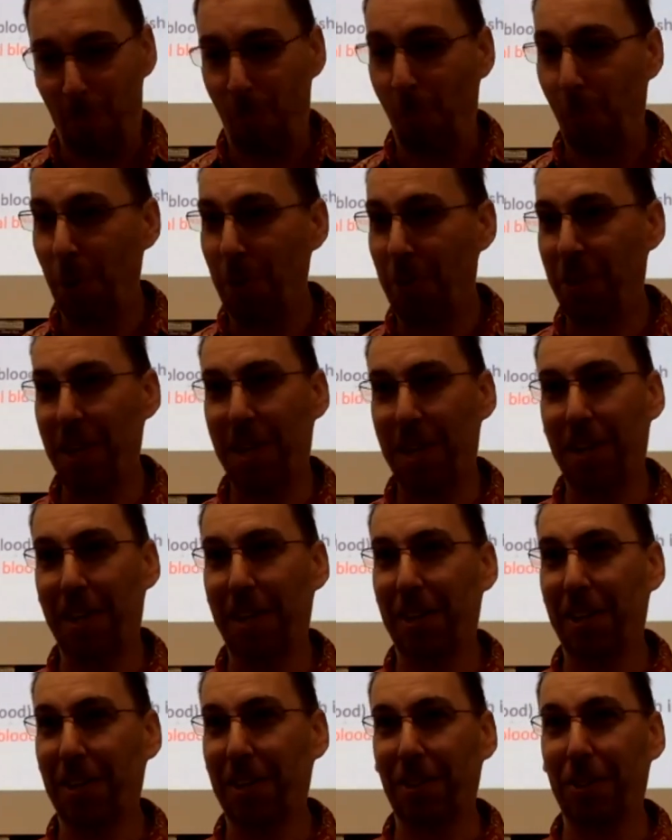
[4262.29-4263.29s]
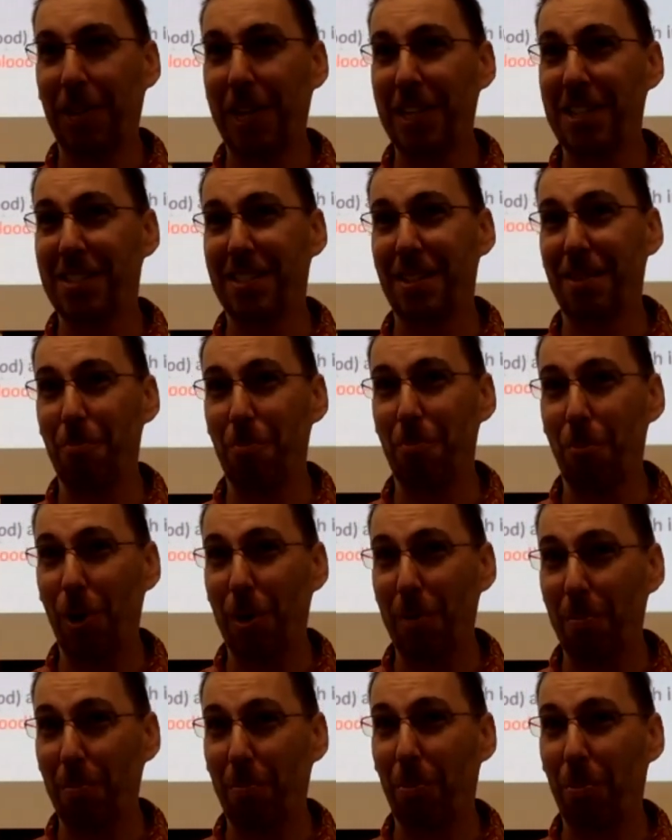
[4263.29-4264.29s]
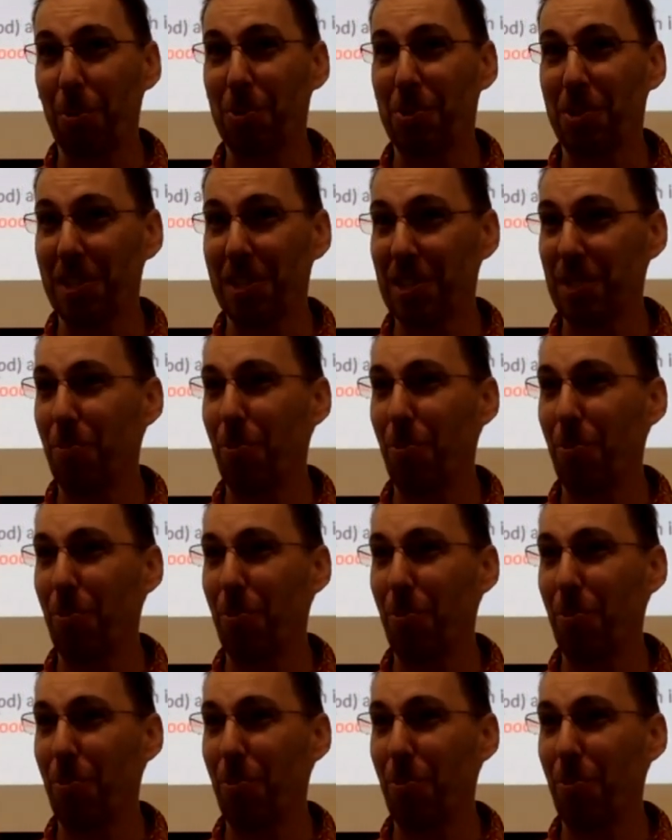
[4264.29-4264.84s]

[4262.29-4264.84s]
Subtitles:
within less than 1 percentage